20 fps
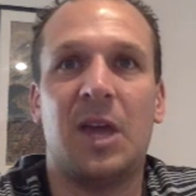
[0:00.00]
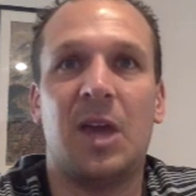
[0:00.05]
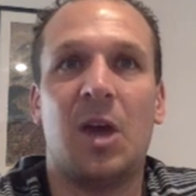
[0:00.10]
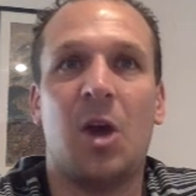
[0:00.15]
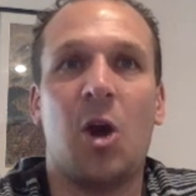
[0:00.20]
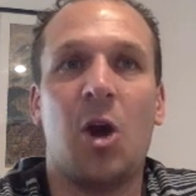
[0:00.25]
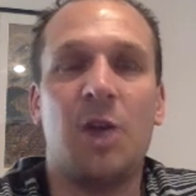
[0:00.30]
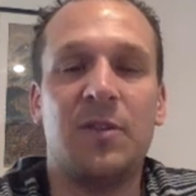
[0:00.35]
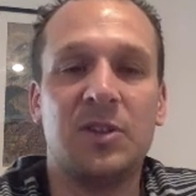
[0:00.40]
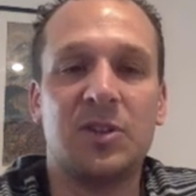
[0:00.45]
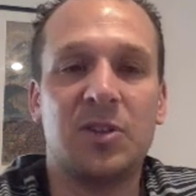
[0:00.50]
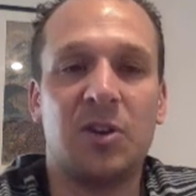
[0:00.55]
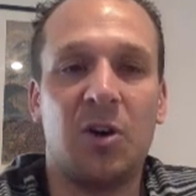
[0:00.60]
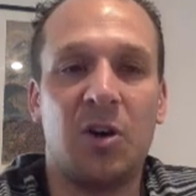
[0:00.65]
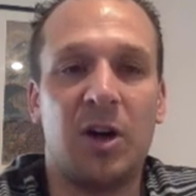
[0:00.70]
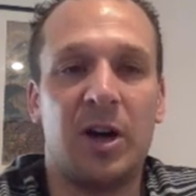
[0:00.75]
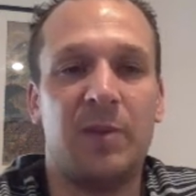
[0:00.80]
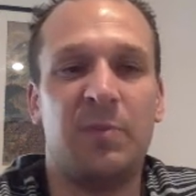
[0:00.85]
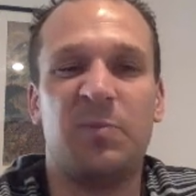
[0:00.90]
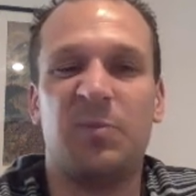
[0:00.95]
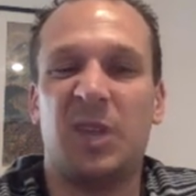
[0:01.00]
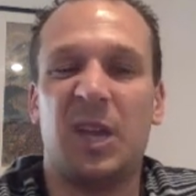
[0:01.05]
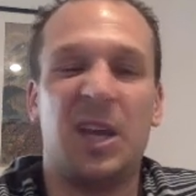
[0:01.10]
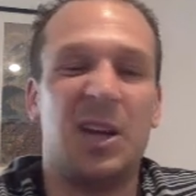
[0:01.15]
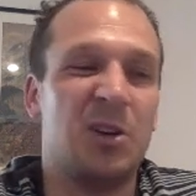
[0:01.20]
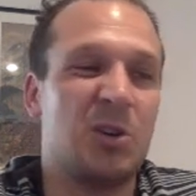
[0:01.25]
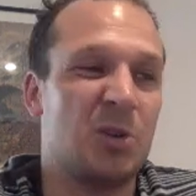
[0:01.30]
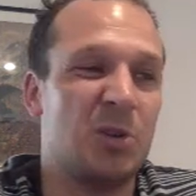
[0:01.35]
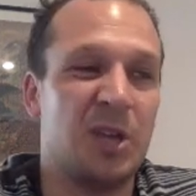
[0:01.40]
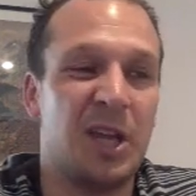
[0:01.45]
over time,
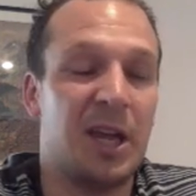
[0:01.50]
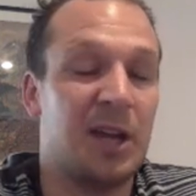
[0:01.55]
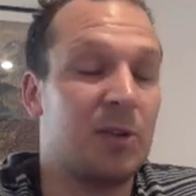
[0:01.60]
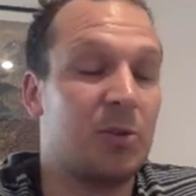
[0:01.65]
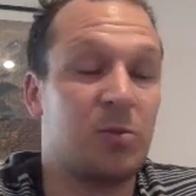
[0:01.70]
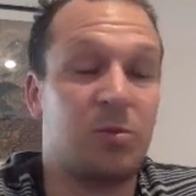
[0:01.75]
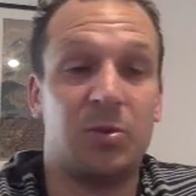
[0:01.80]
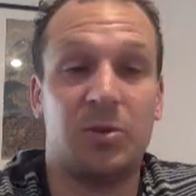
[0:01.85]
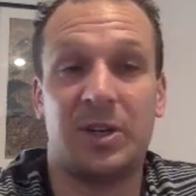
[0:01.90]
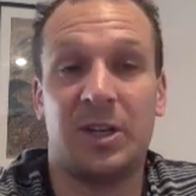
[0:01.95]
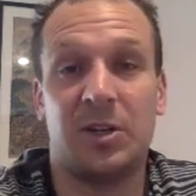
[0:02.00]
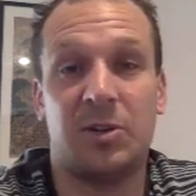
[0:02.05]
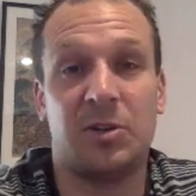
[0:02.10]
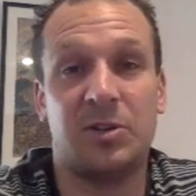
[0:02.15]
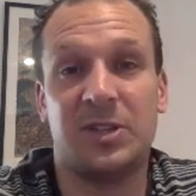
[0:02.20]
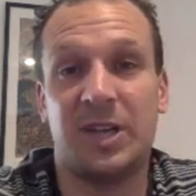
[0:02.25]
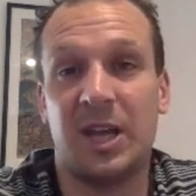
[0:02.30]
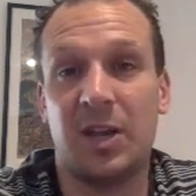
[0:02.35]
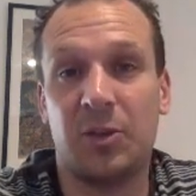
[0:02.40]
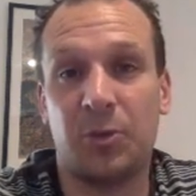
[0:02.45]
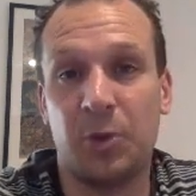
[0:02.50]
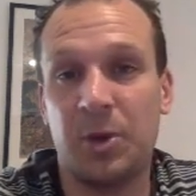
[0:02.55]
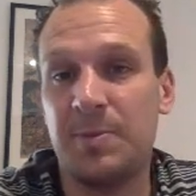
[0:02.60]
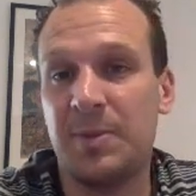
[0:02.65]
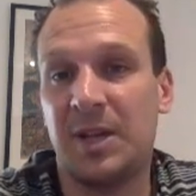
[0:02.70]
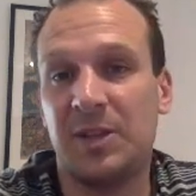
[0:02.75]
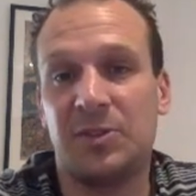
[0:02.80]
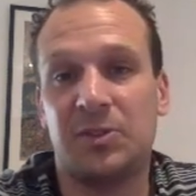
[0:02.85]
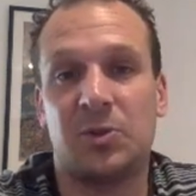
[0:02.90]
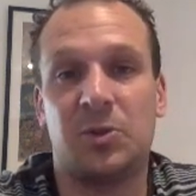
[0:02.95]
and it could take 3
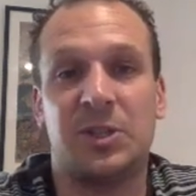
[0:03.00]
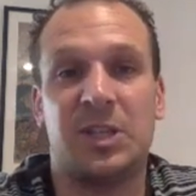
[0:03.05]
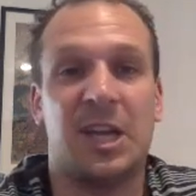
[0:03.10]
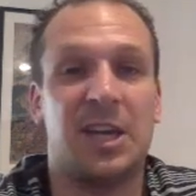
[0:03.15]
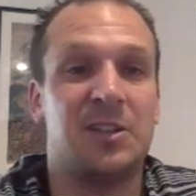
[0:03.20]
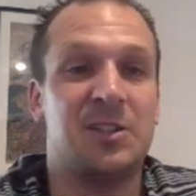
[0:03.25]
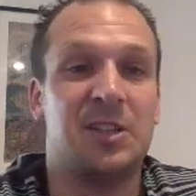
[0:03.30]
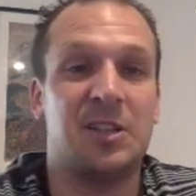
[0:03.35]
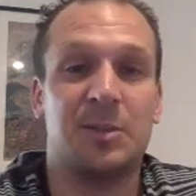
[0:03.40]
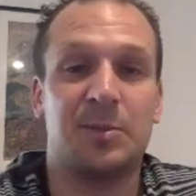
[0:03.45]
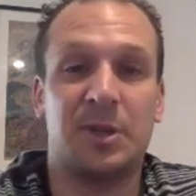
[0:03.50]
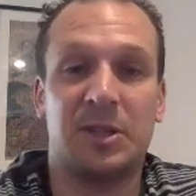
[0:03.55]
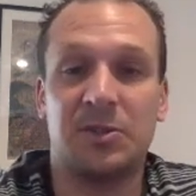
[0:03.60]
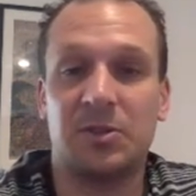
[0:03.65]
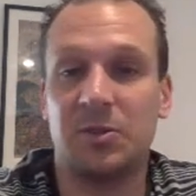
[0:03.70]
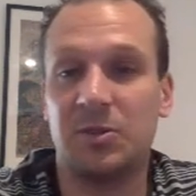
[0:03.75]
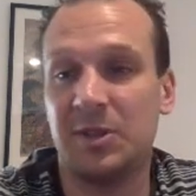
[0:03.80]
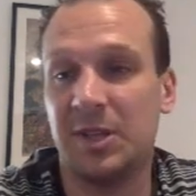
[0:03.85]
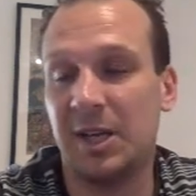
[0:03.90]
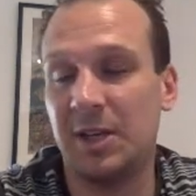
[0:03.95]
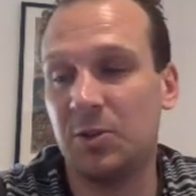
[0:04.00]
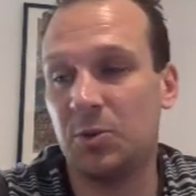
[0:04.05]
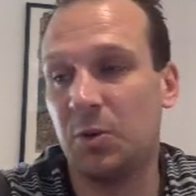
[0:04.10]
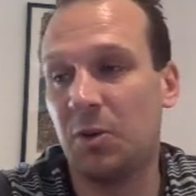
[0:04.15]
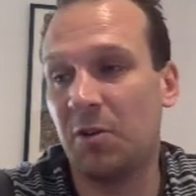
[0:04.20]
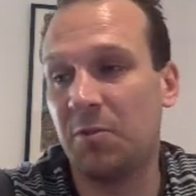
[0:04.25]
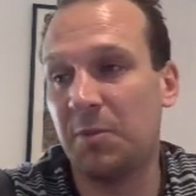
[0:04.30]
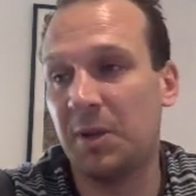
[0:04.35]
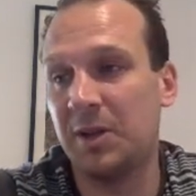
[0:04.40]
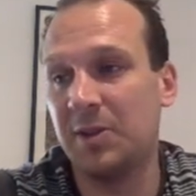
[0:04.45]
months, could take 6 months, could take
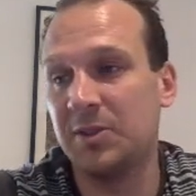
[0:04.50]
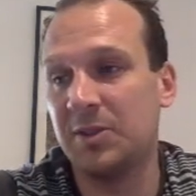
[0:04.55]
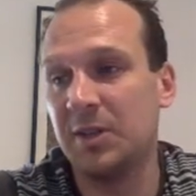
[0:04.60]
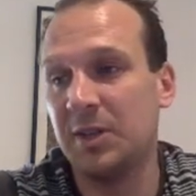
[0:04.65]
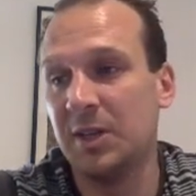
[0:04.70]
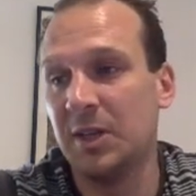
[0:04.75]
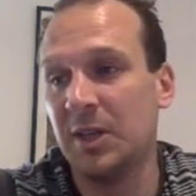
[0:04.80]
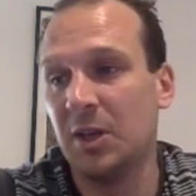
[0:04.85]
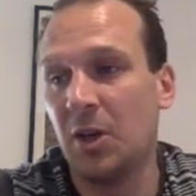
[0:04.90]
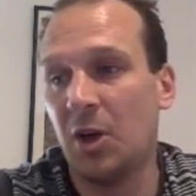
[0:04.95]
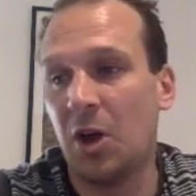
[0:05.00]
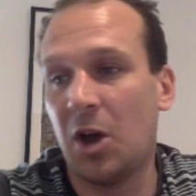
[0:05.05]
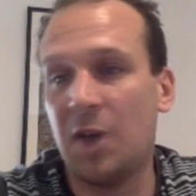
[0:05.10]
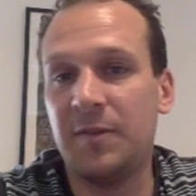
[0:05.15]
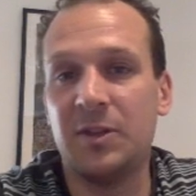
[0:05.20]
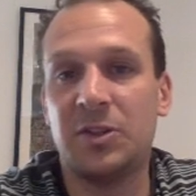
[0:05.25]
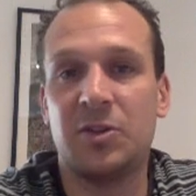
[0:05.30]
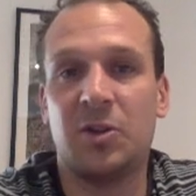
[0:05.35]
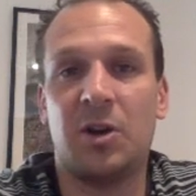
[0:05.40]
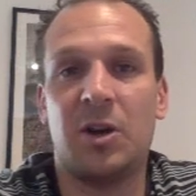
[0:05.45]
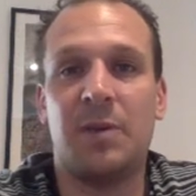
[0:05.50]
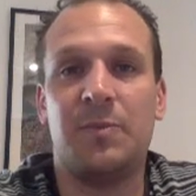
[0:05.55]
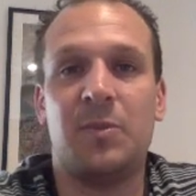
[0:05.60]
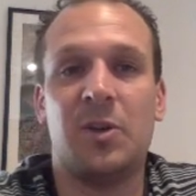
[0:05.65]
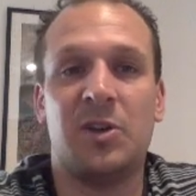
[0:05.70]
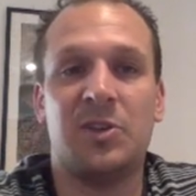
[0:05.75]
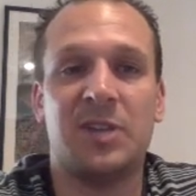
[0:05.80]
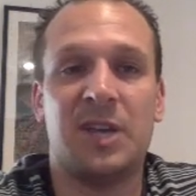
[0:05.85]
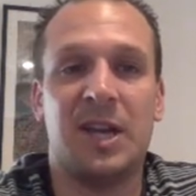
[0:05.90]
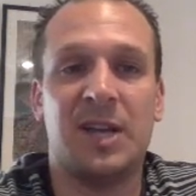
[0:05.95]
12 months. Over time,
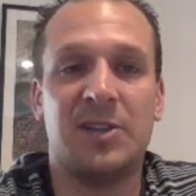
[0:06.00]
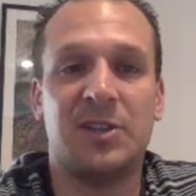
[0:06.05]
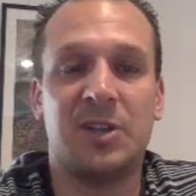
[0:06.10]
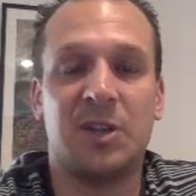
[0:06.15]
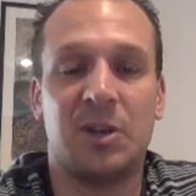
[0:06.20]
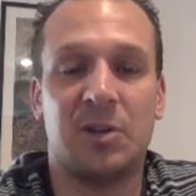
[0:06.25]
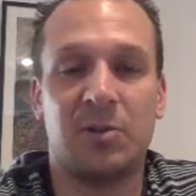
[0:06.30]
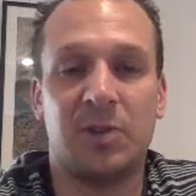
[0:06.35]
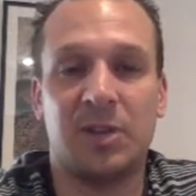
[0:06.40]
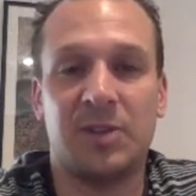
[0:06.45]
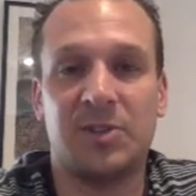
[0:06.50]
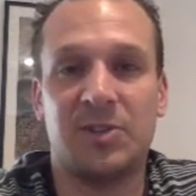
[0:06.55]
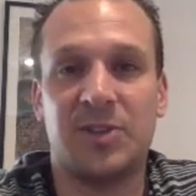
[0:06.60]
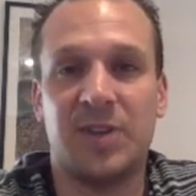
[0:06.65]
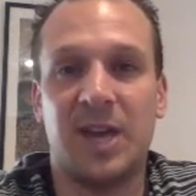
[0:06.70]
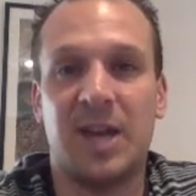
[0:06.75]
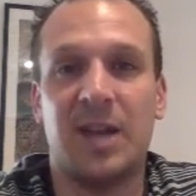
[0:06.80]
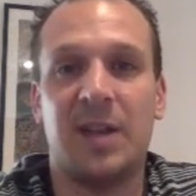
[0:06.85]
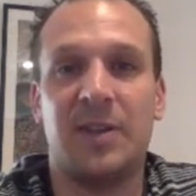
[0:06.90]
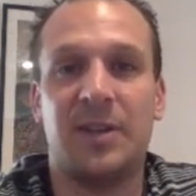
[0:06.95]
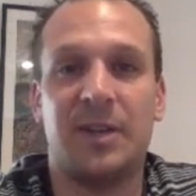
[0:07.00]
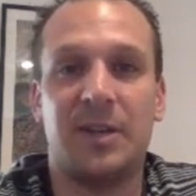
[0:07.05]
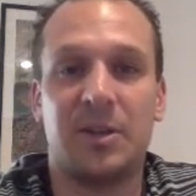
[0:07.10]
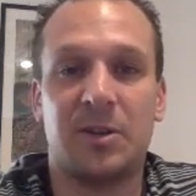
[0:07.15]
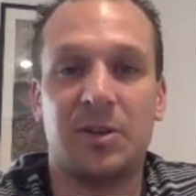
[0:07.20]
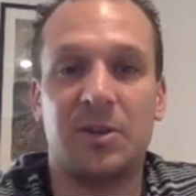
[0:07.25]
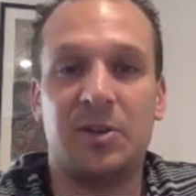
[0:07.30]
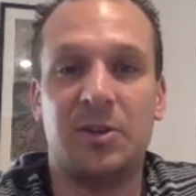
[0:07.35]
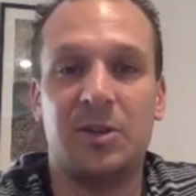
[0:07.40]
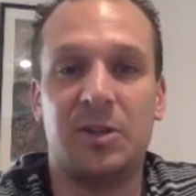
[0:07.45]
those ads are going to run stale, and
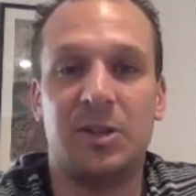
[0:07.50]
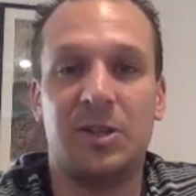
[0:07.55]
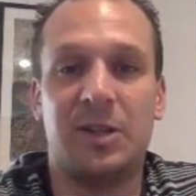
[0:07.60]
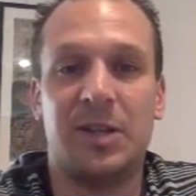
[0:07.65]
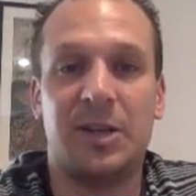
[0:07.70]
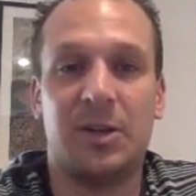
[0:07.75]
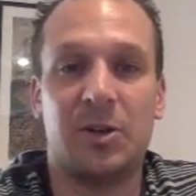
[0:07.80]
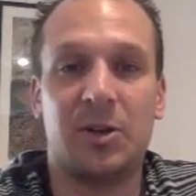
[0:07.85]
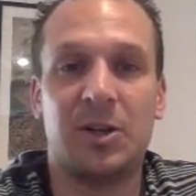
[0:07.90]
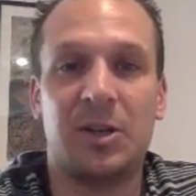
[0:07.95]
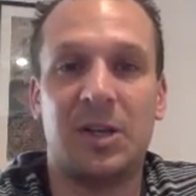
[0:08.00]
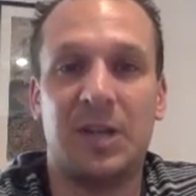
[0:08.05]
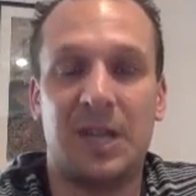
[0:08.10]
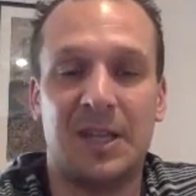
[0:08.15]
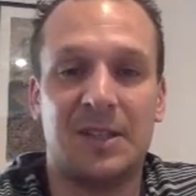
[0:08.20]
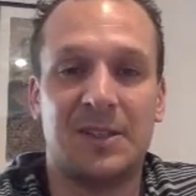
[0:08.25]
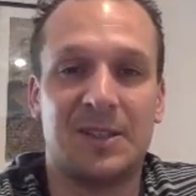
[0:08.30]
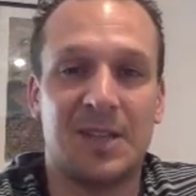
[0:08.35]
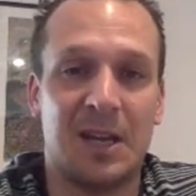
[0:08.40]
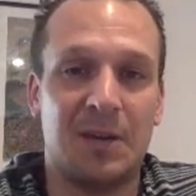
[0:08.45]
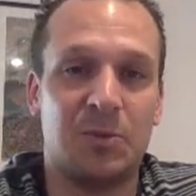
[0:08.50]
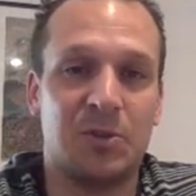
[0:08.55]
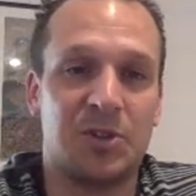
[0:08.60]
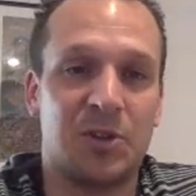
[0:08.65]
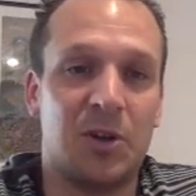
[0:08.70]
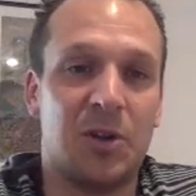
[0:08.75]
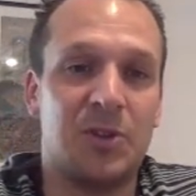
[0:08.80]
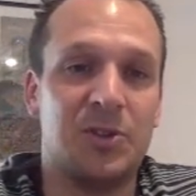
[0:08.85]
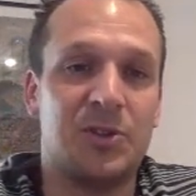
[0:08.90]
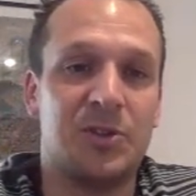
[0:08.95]
they're not going to get the same
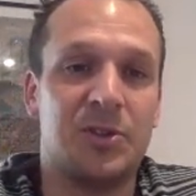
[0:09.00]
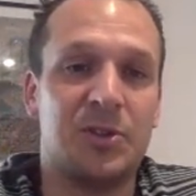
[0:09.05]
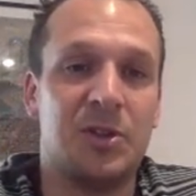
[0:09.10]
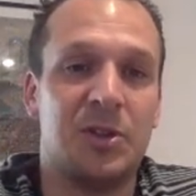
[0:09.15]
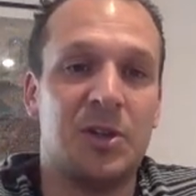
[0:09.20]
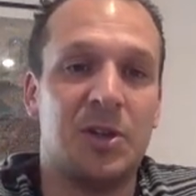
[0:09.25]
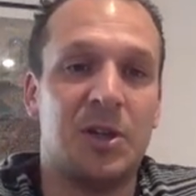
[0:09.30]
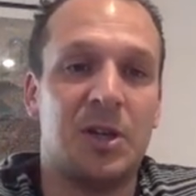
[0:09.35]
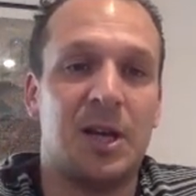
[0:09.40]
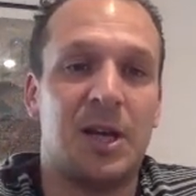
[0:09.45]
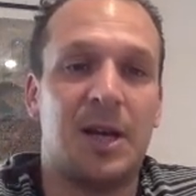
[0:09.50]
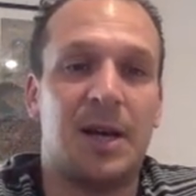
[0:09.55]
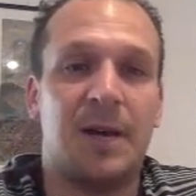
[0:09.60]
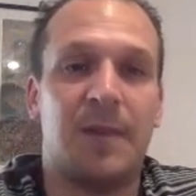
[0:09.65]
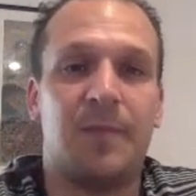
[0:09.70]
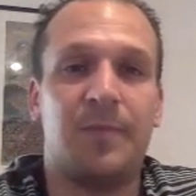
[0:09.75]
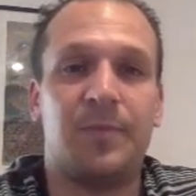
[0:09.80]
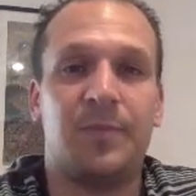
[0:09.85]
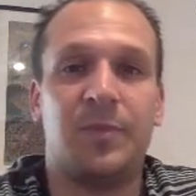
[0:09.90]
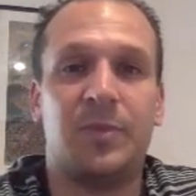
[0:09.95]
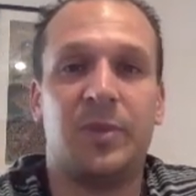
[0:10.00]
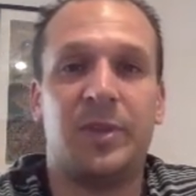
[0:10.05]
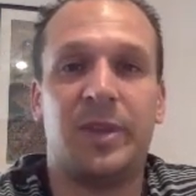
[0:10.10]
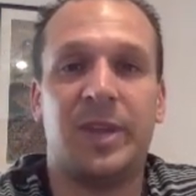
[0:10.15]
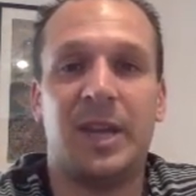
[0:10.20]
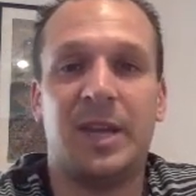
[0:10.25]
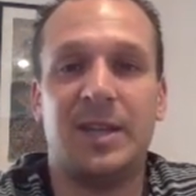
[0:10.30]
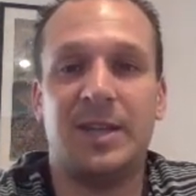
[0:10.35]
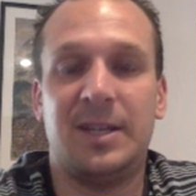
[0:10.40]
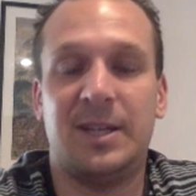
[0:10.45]
results that
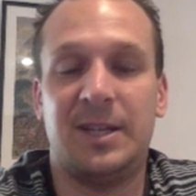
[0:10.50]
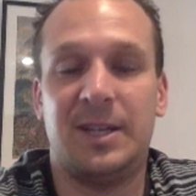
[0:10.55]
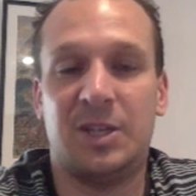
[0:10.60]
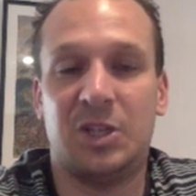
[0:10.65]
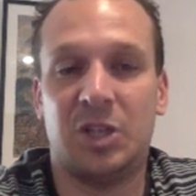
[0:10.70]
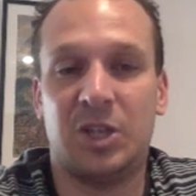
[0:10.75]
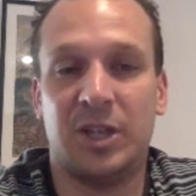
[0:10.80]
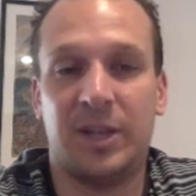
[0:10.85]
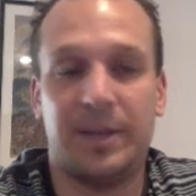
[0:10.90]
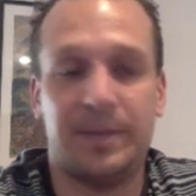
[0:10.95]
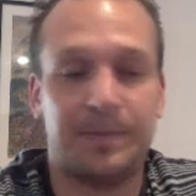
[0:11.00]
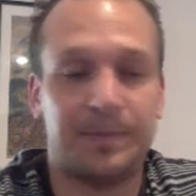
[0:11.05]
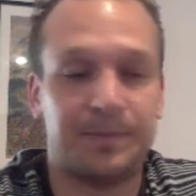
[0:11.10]
they did initially.